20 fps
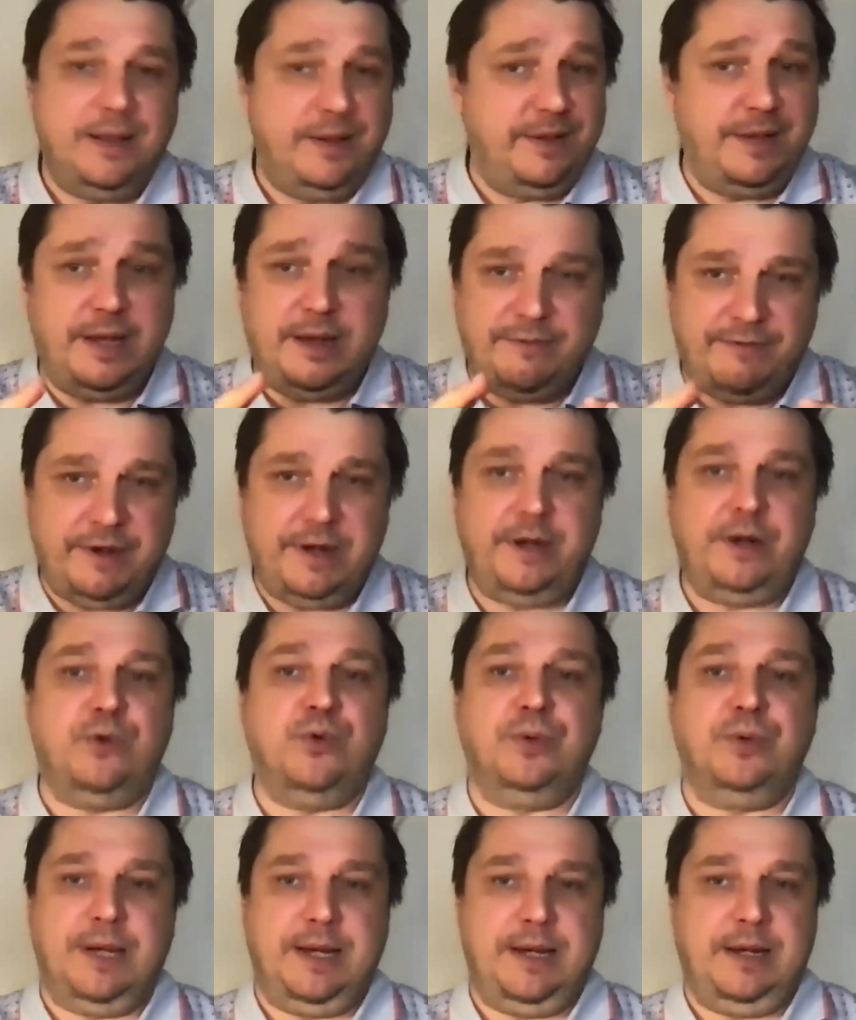they are very
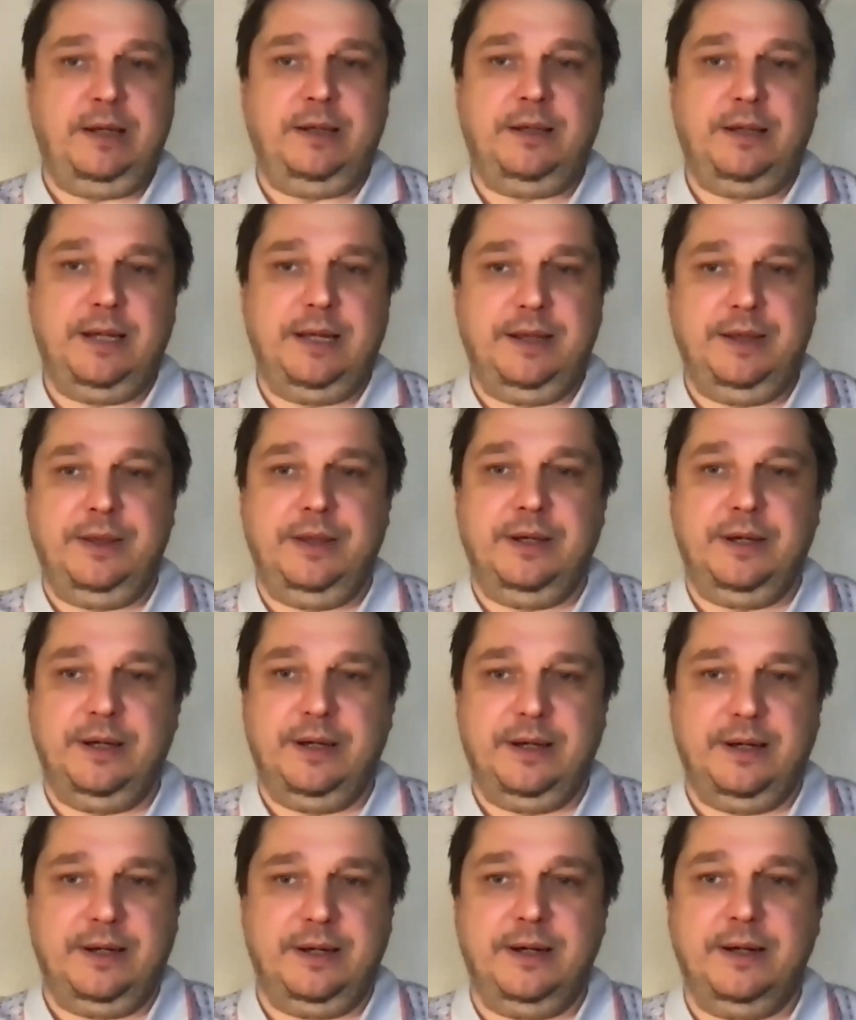good at it, and
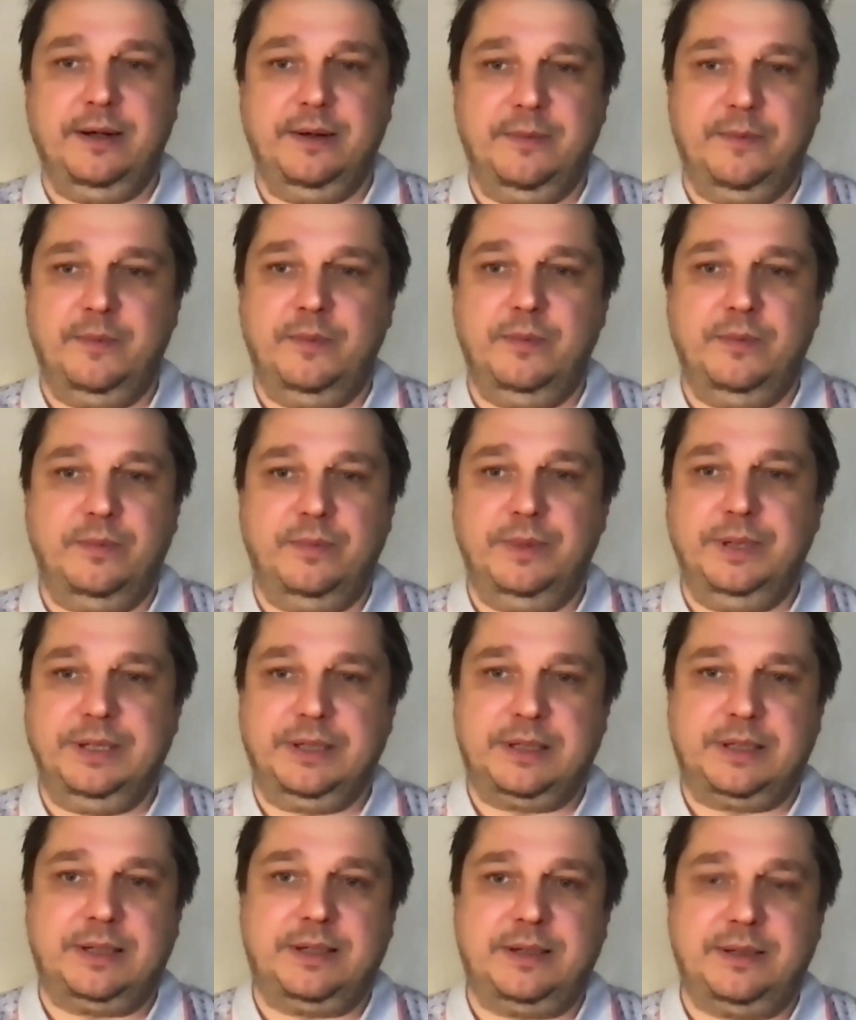uh,
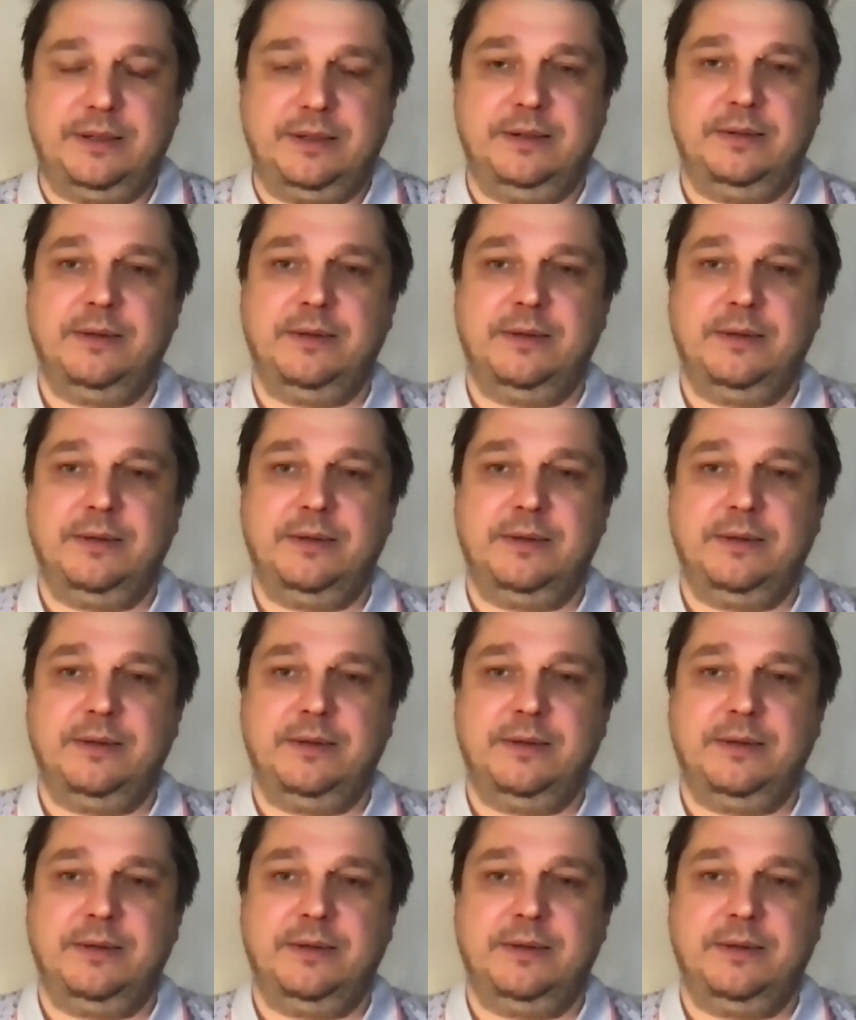it's.